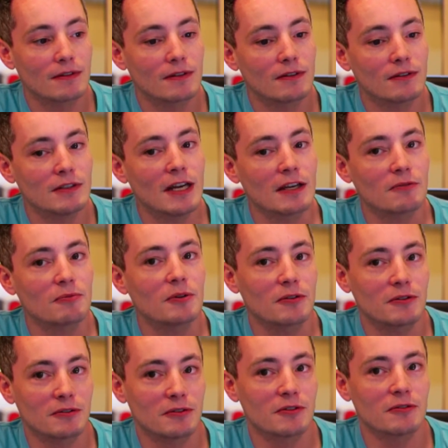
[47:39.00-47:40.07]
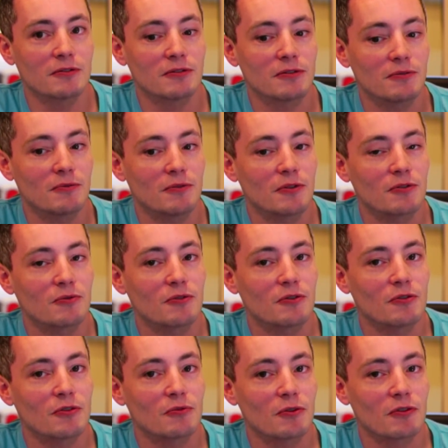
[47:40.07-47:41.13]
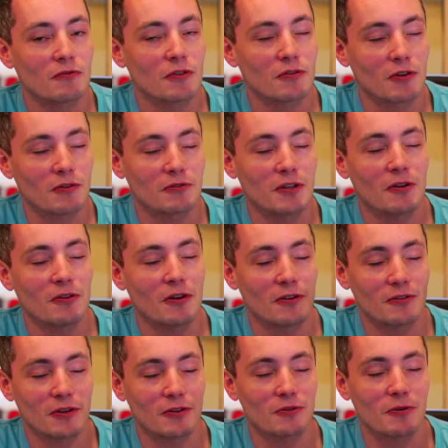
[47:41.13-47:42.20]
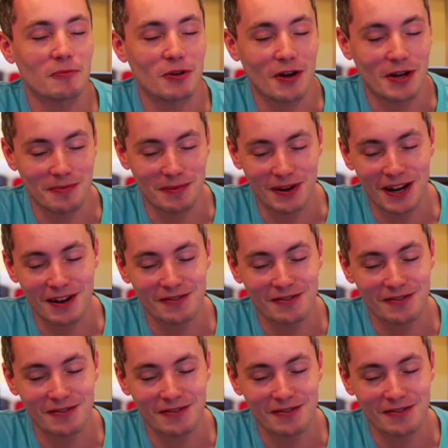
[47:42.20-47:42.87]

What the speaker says: Yes, well, there is one of those. I'll tell you who I'm talking about after.